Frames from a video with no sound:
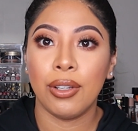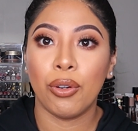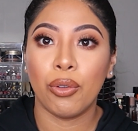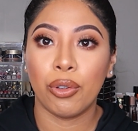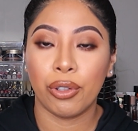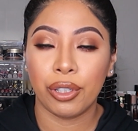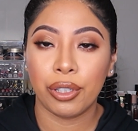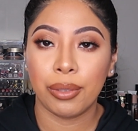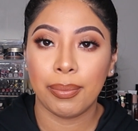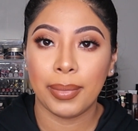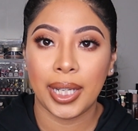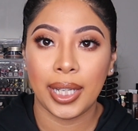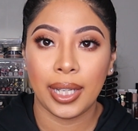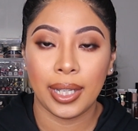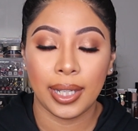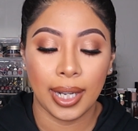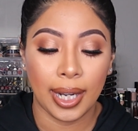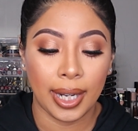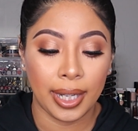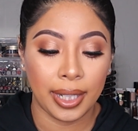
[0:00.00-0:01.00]
ordered
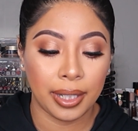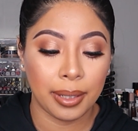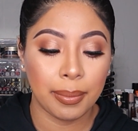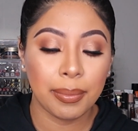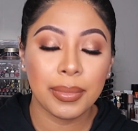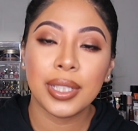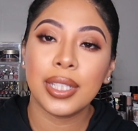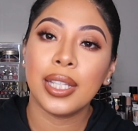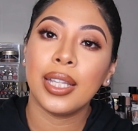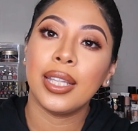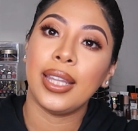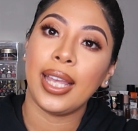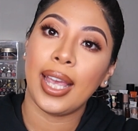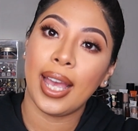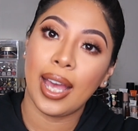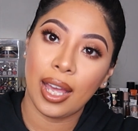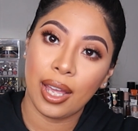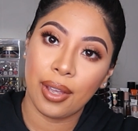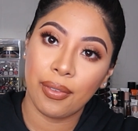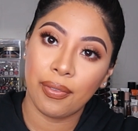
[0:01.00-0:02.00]
my items, the
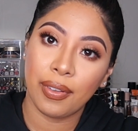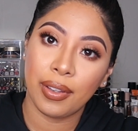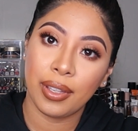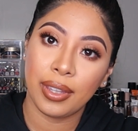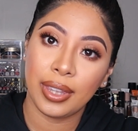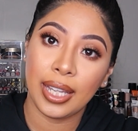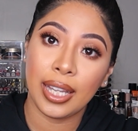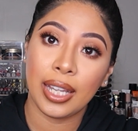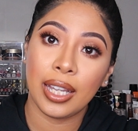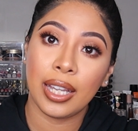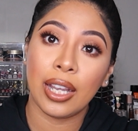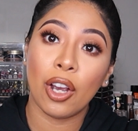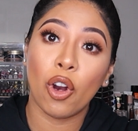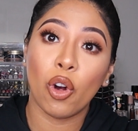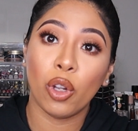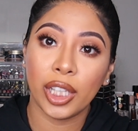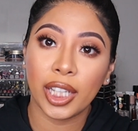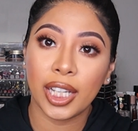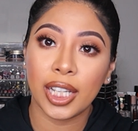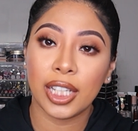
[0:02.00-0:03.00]

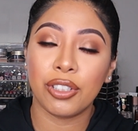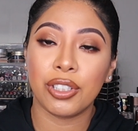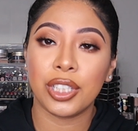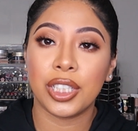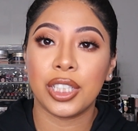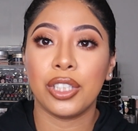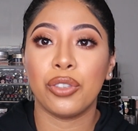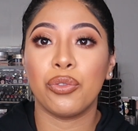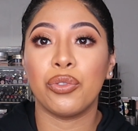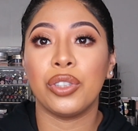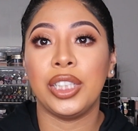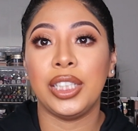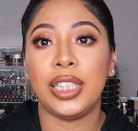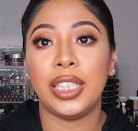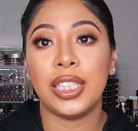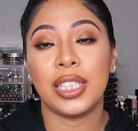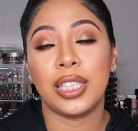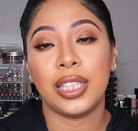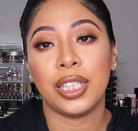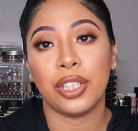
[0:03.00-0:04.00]
Hendriksen
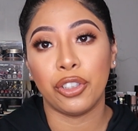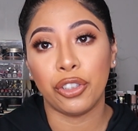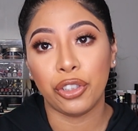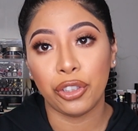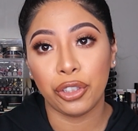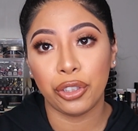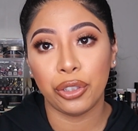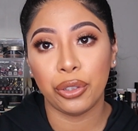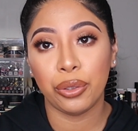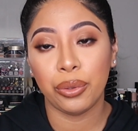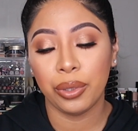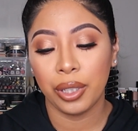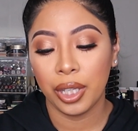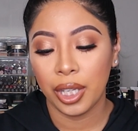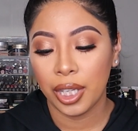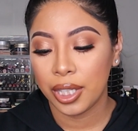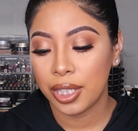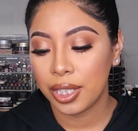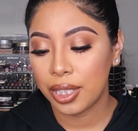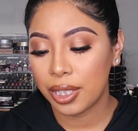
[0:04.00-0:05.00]
released their new
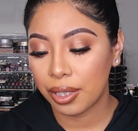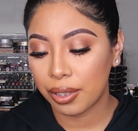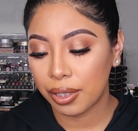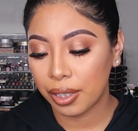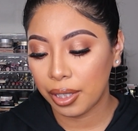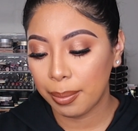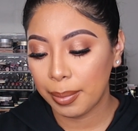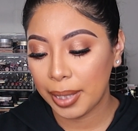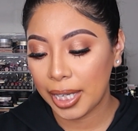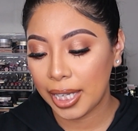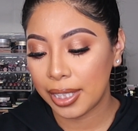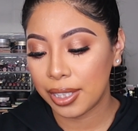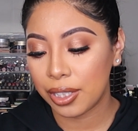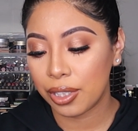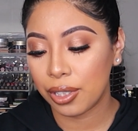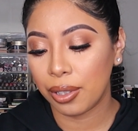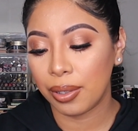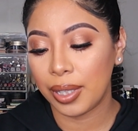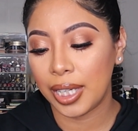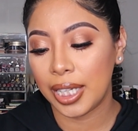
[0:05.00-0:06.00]
serum, and
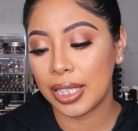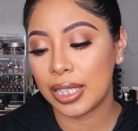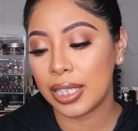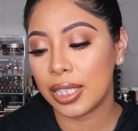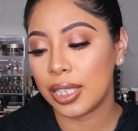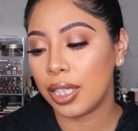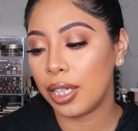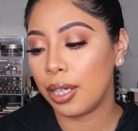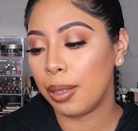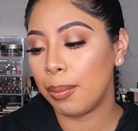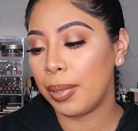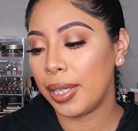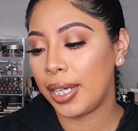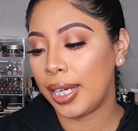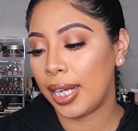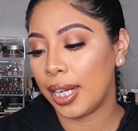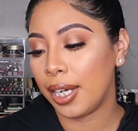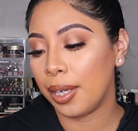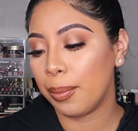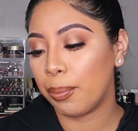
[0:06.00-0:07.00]
so it's their
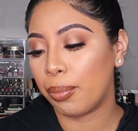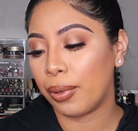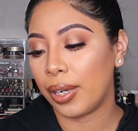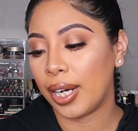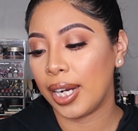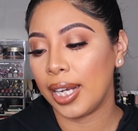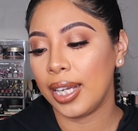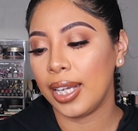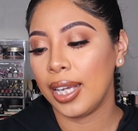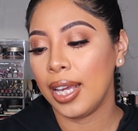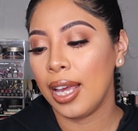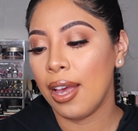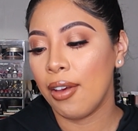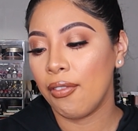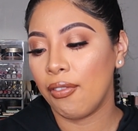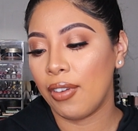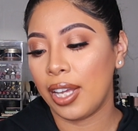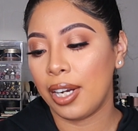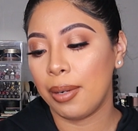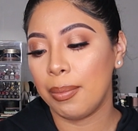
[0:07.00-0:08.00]
Banana Bright
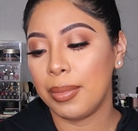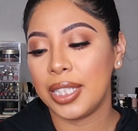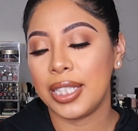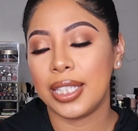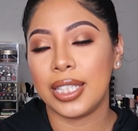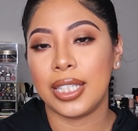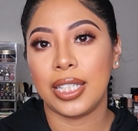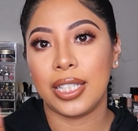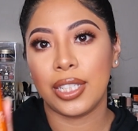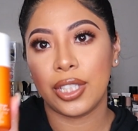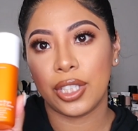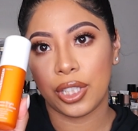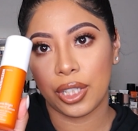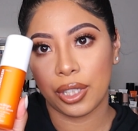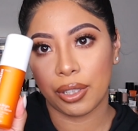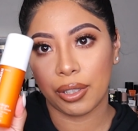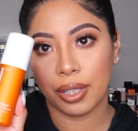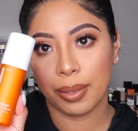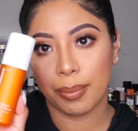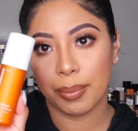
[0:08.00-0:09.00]
Vitamin C
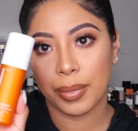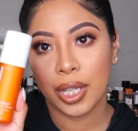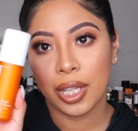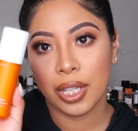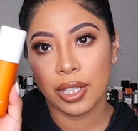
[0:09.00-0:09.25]
Serum.